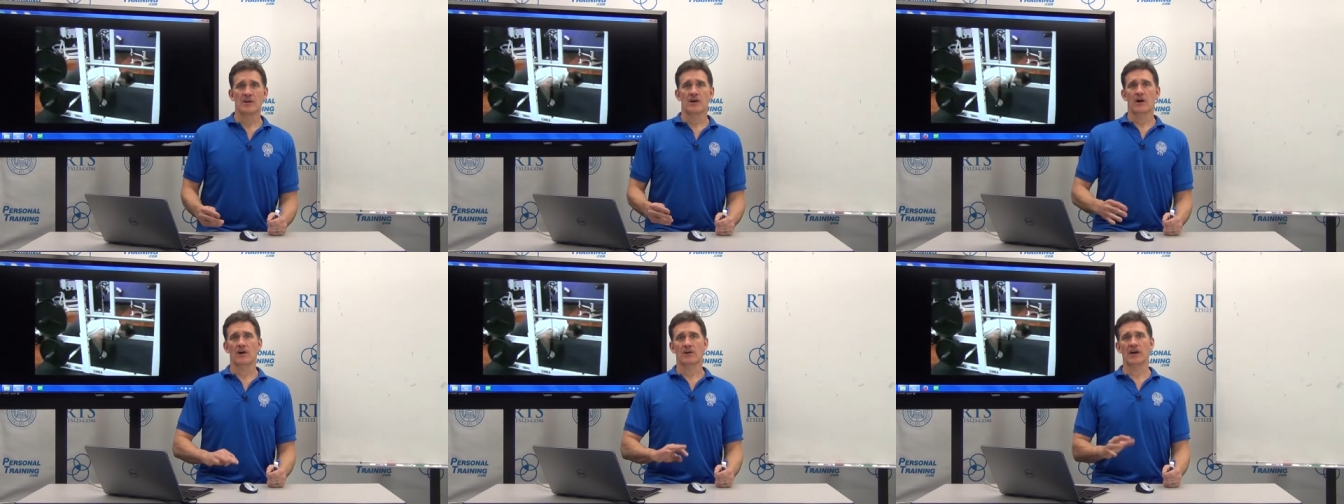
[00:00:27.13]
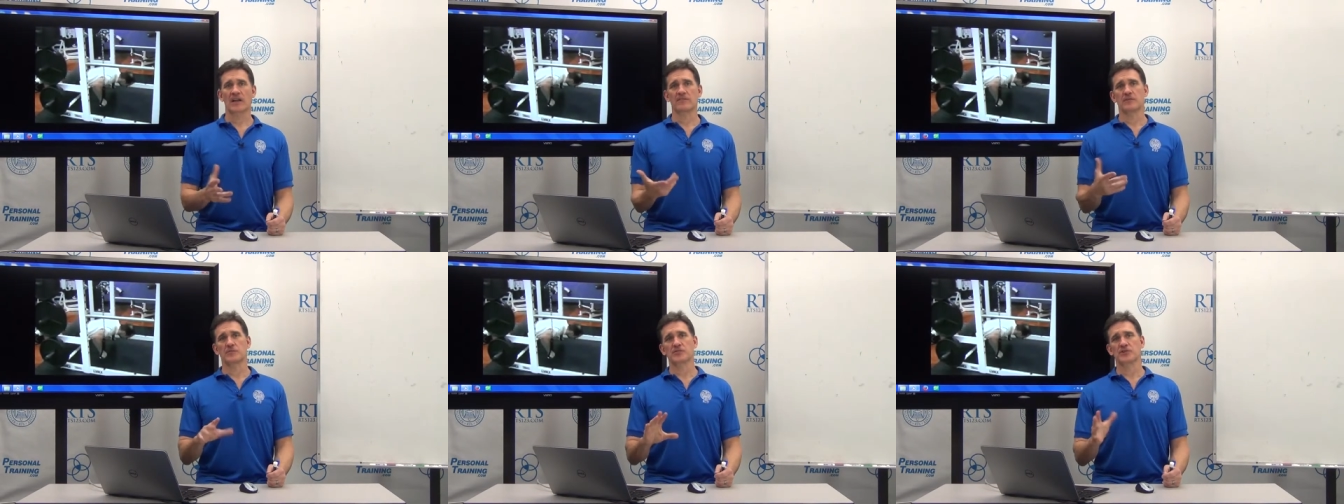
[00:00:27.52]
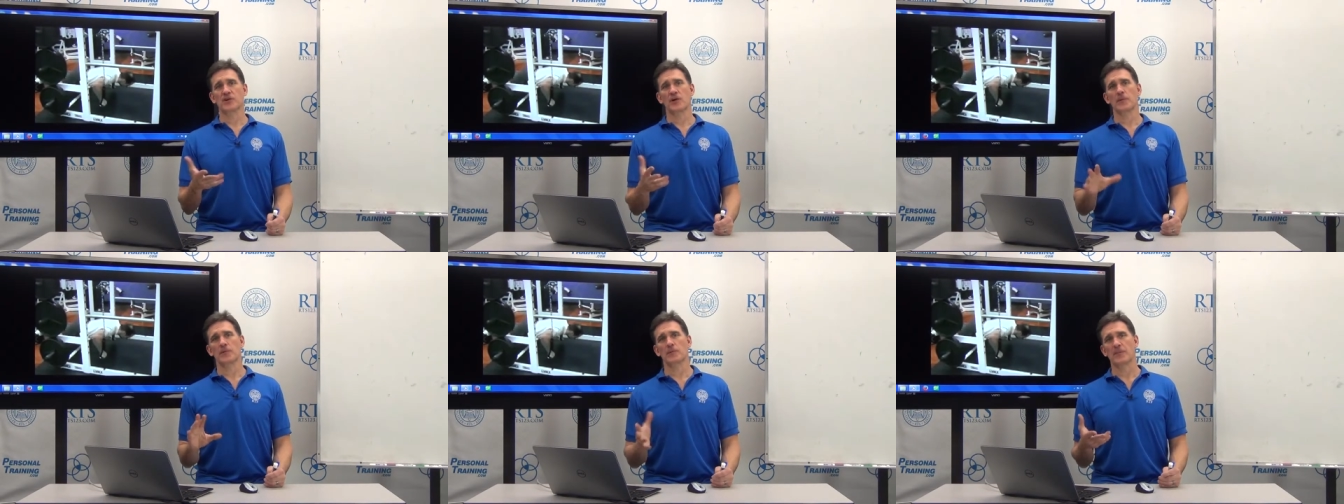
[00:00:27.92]
are kind of
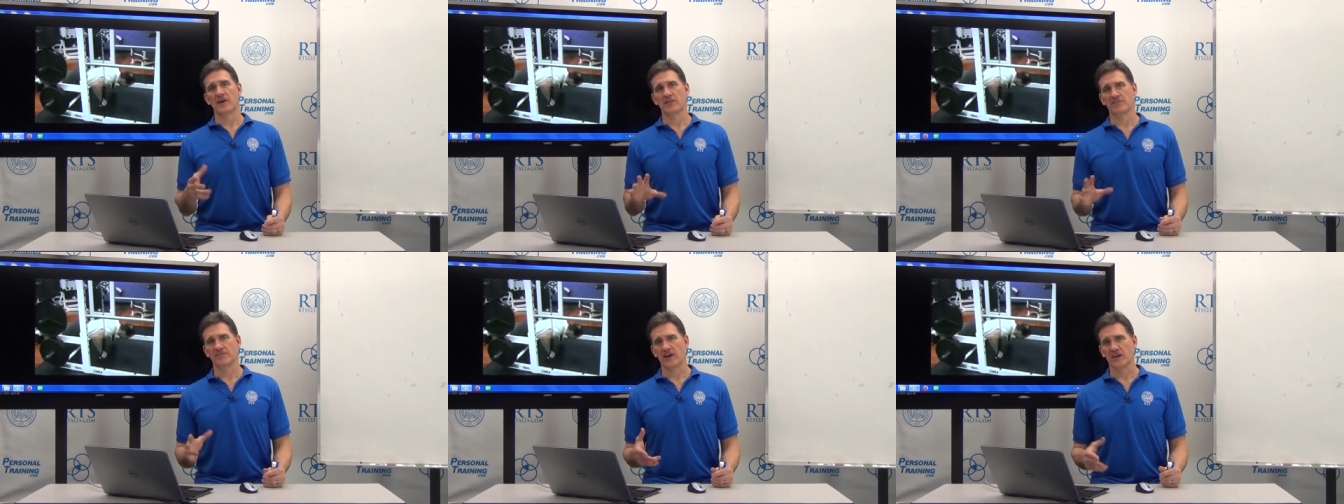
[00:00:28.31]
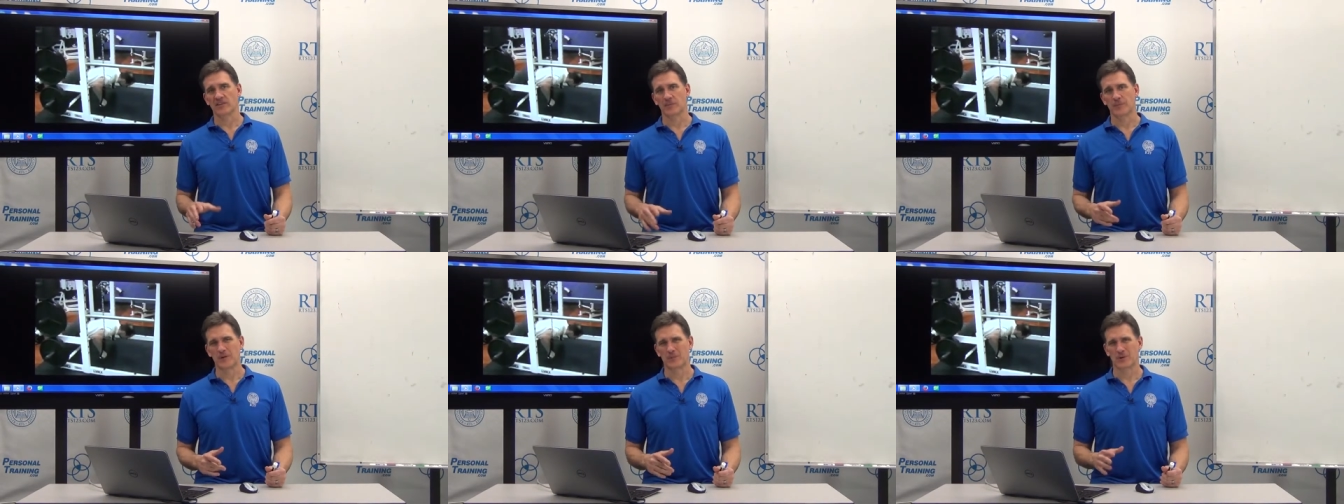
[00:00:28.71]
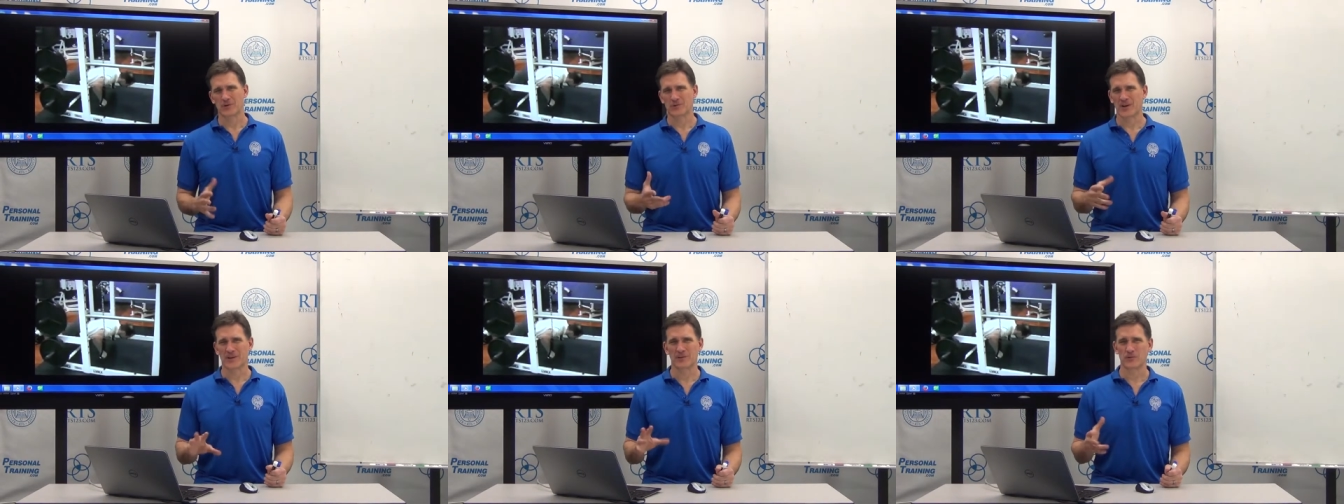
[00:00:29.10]
obscured by the fact that people are
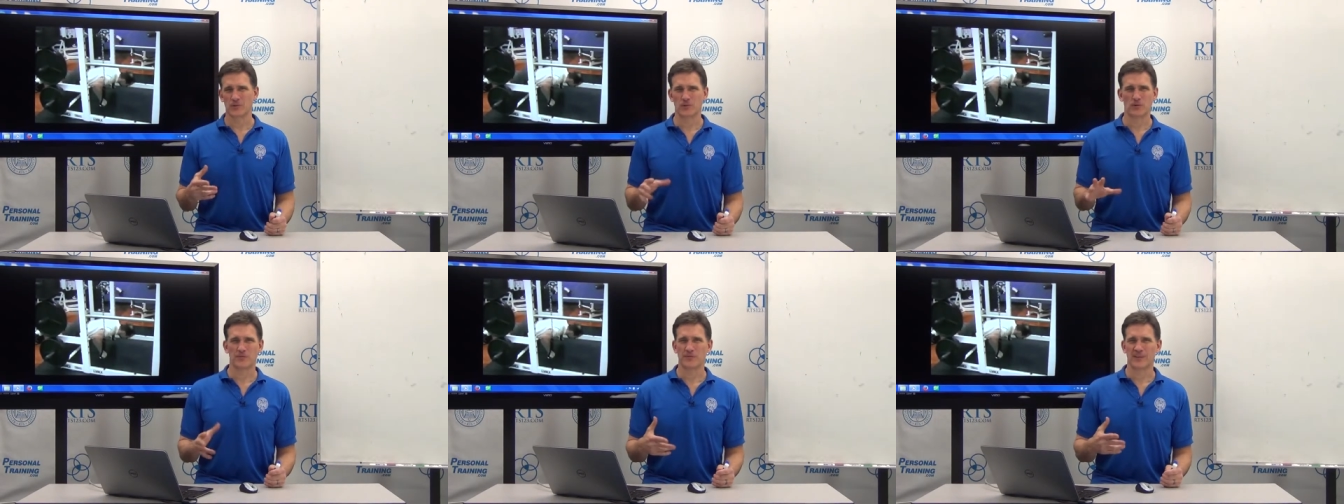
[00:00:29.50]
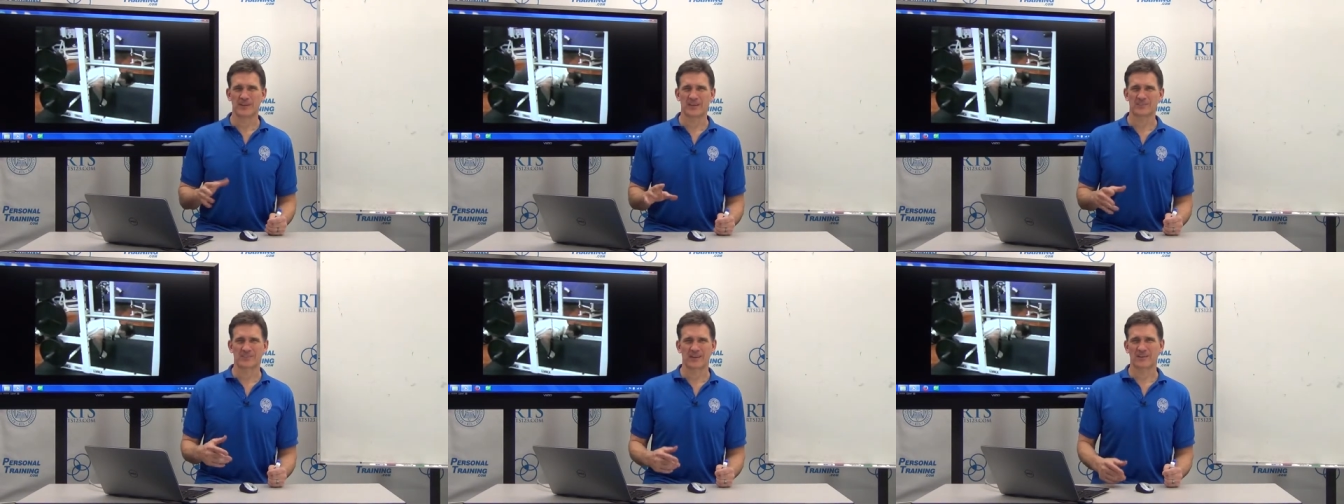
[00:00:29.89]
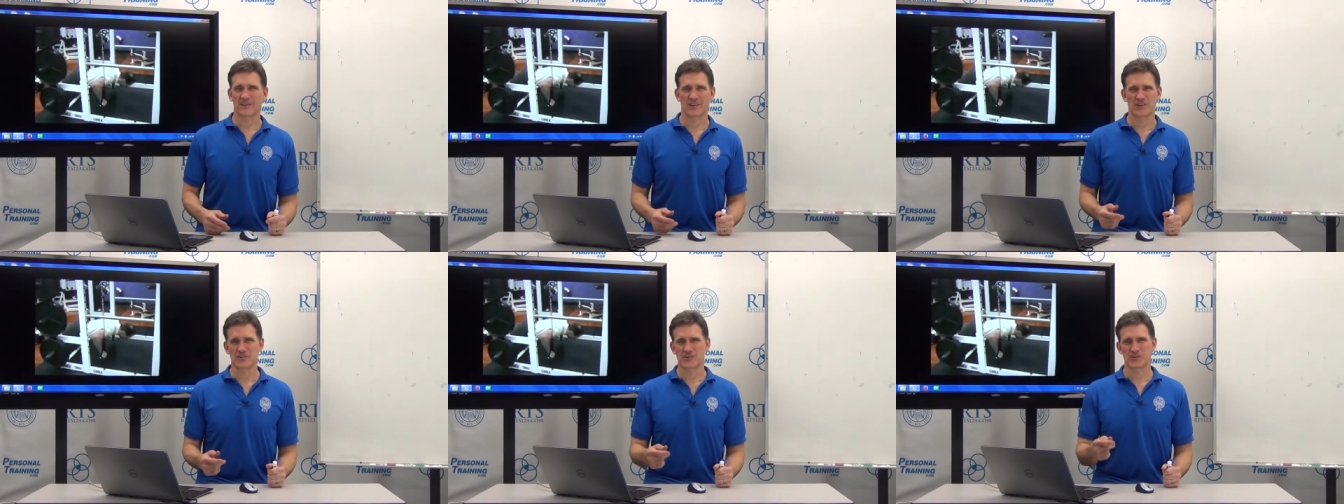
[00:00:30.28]
trying to do goofy things like
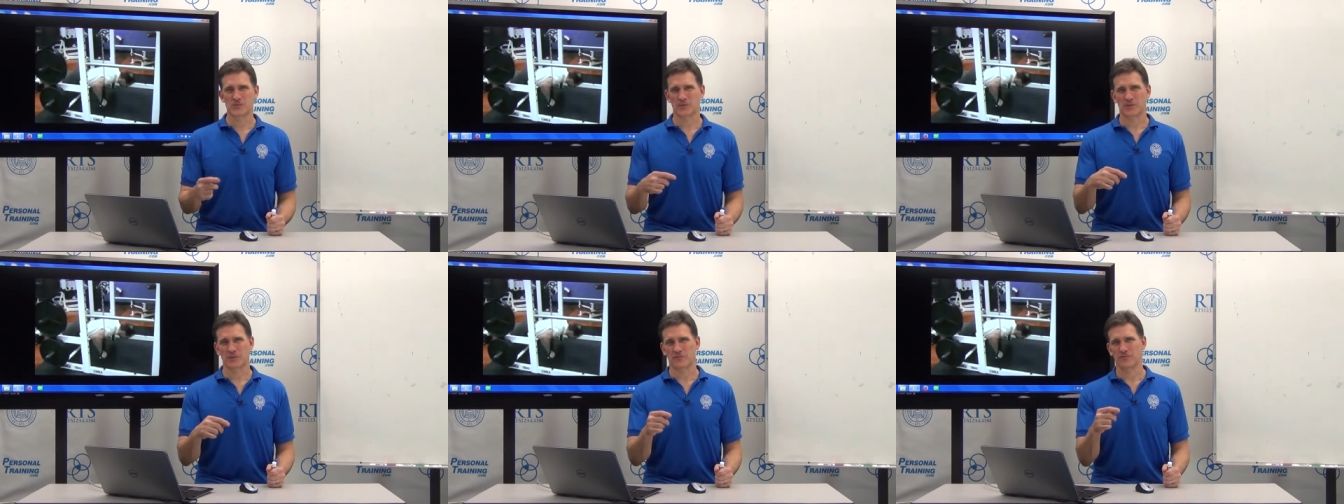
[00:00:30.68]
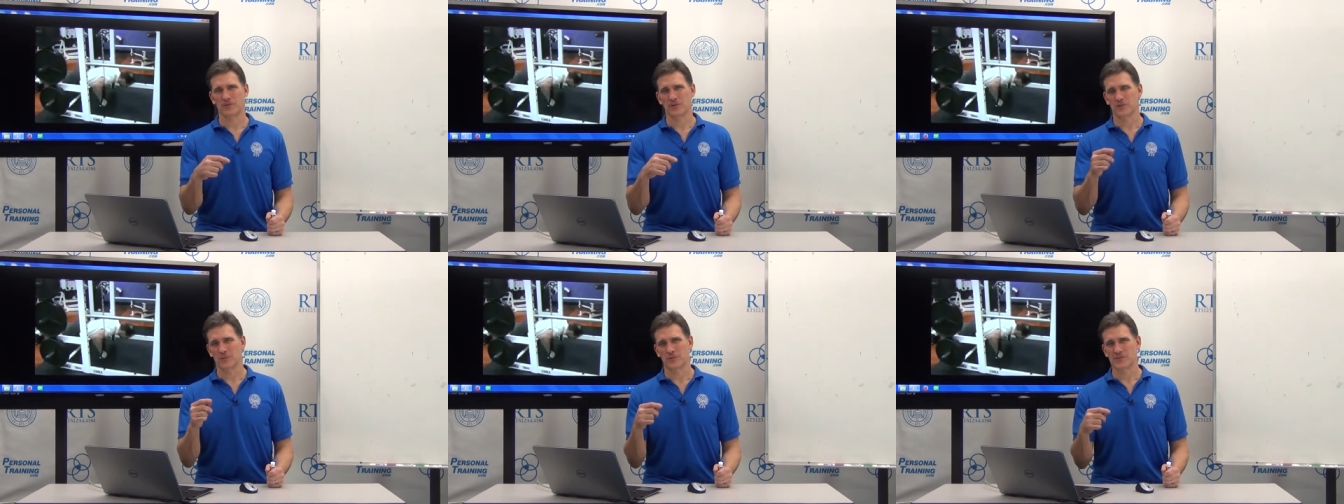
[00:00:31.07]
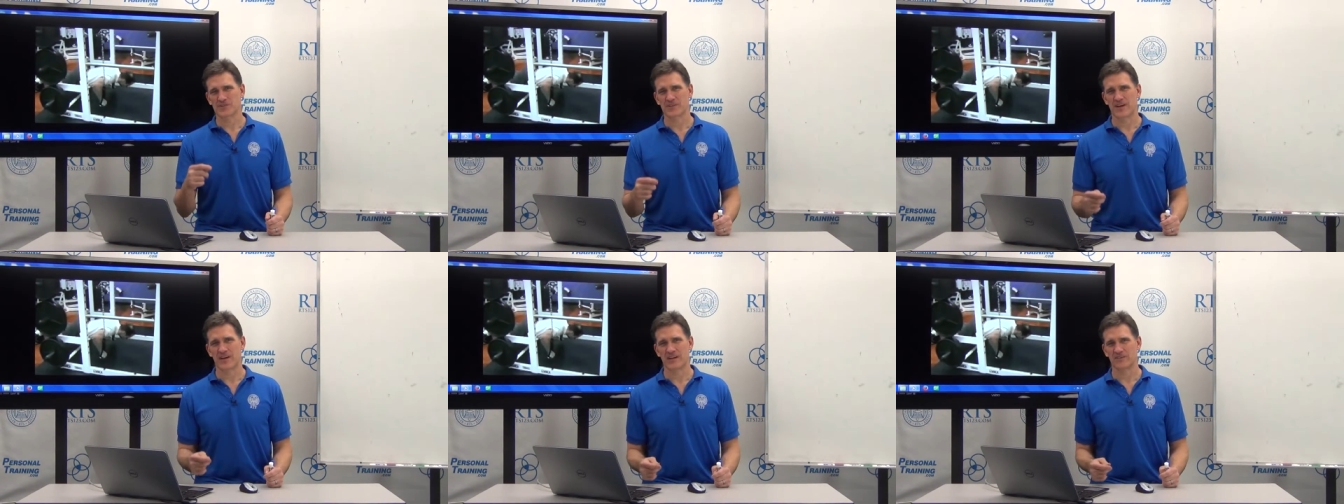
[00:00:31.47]
lunges with their foot on one
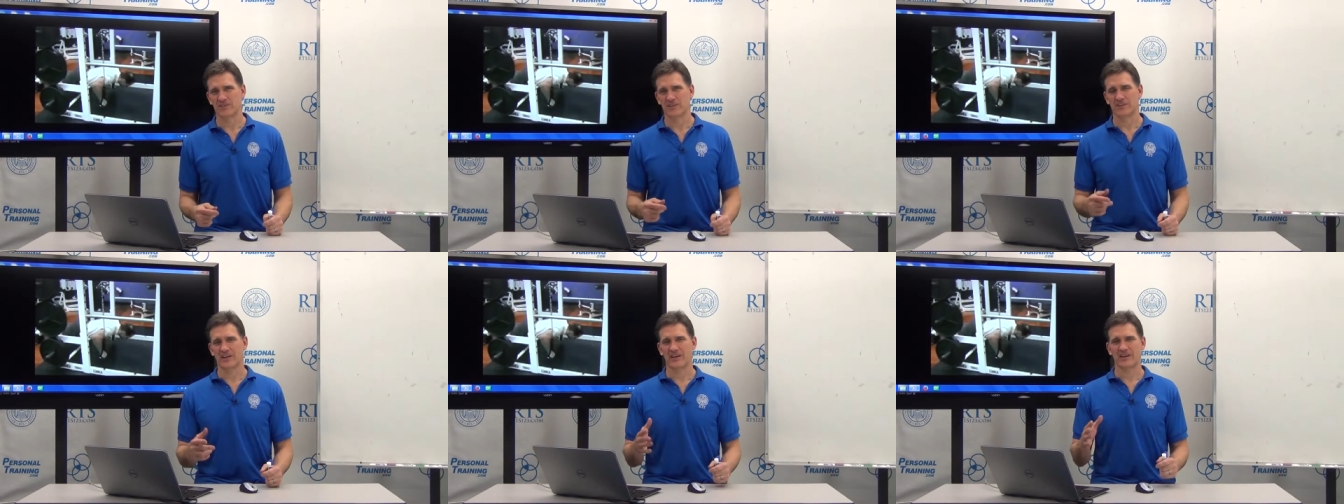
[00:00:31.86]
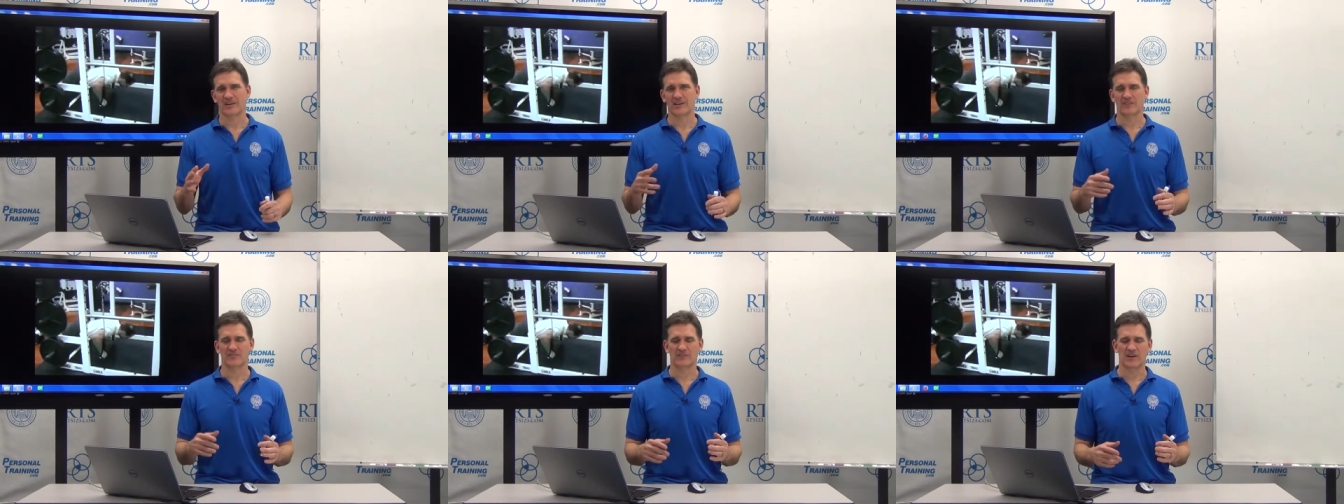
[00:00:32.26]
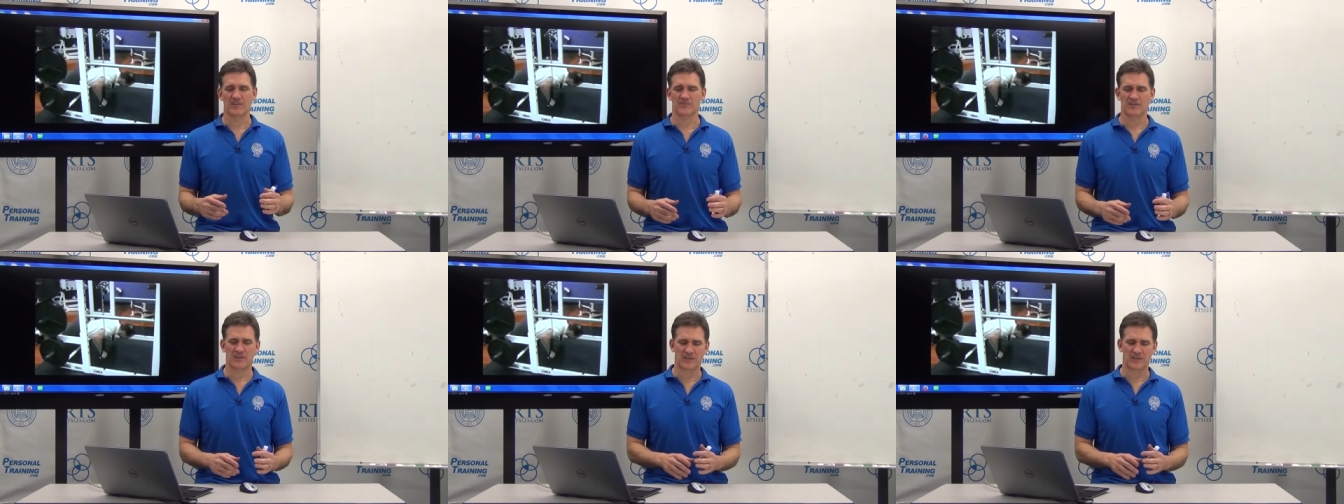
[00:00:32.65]
side of it and that kind of stuff,